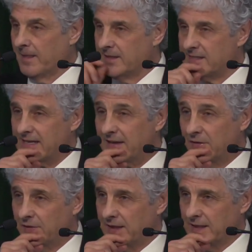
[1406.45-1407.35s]
A
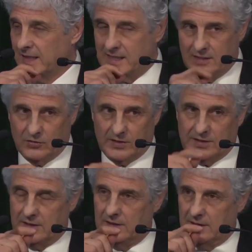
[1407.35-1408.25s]
second thing that's
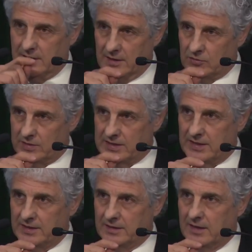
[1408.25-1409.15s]

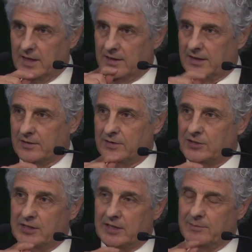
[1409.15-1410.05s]
interesting that
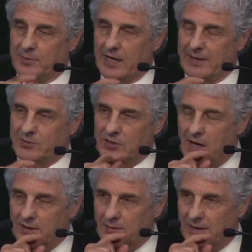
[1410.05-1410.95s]
Christian perhaps
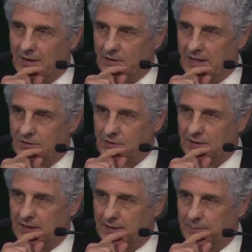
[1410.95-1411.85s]
talked about
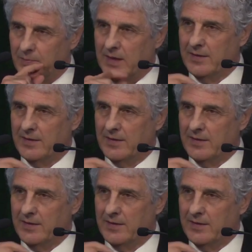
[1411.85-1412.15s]
yesterday